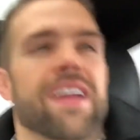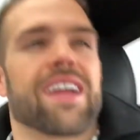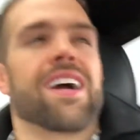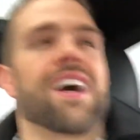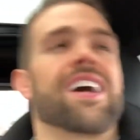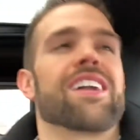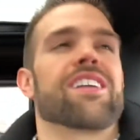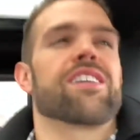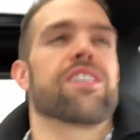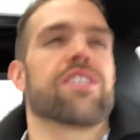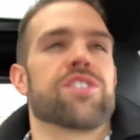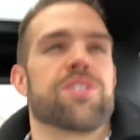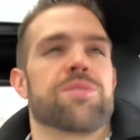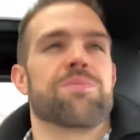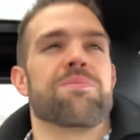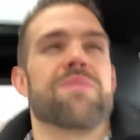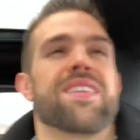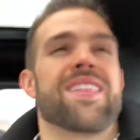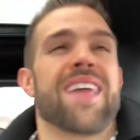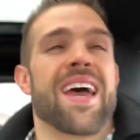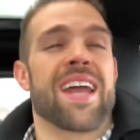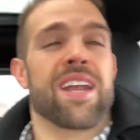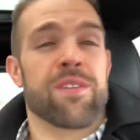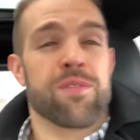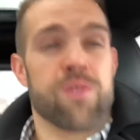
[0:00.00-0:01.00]
conduct should be
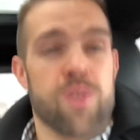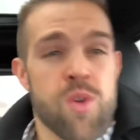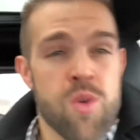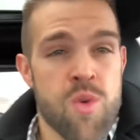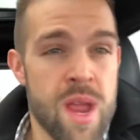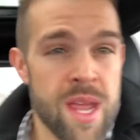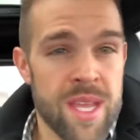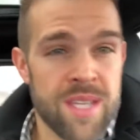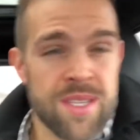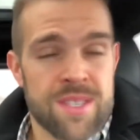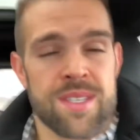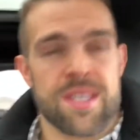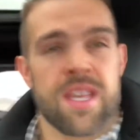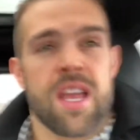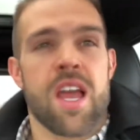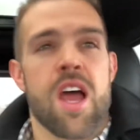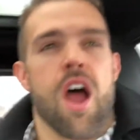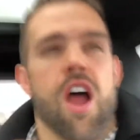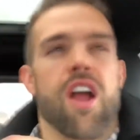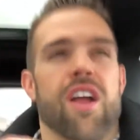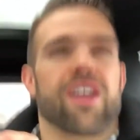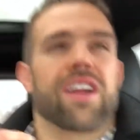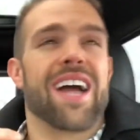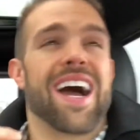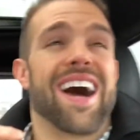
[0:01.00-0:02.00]
that of grace.
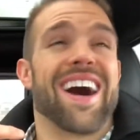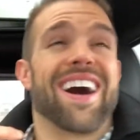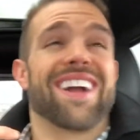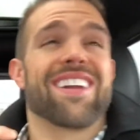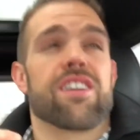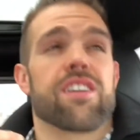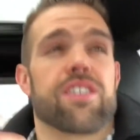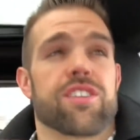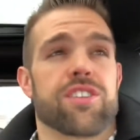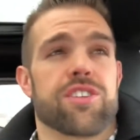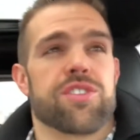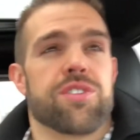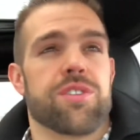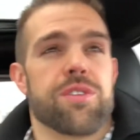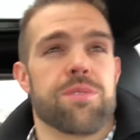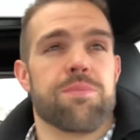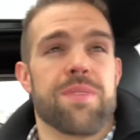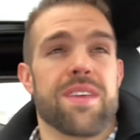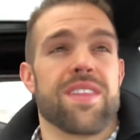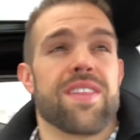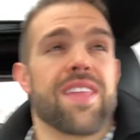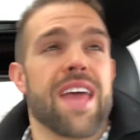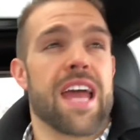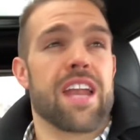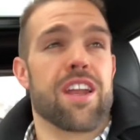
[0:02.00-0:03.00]
Our conduct should
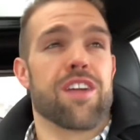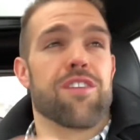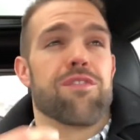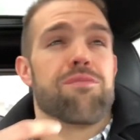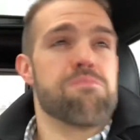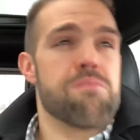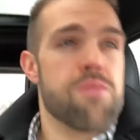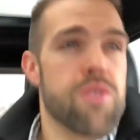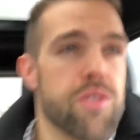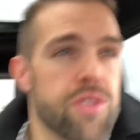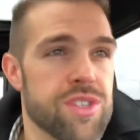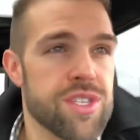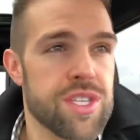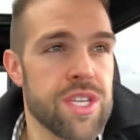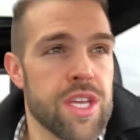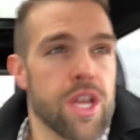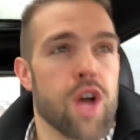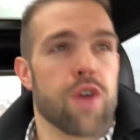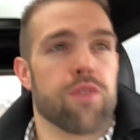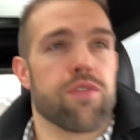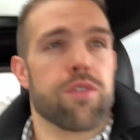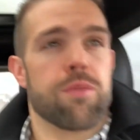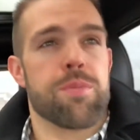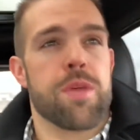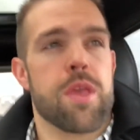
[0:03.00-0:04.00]
be that of mercy
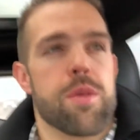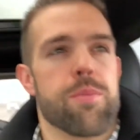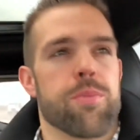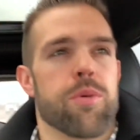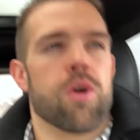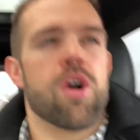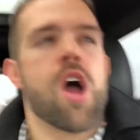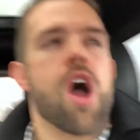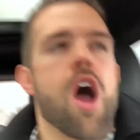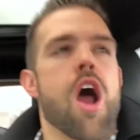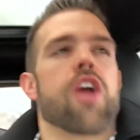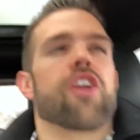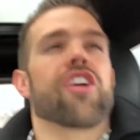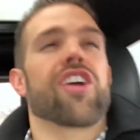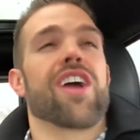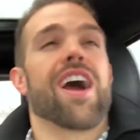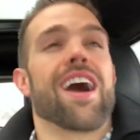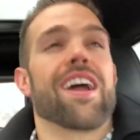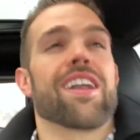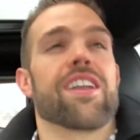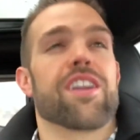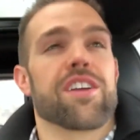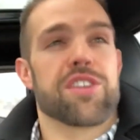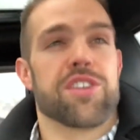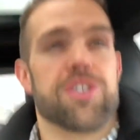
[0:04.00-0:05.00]
over people. Our
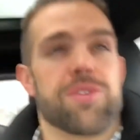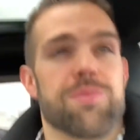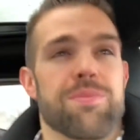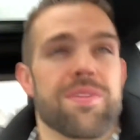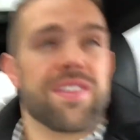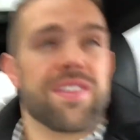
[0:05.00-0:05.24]
conduct should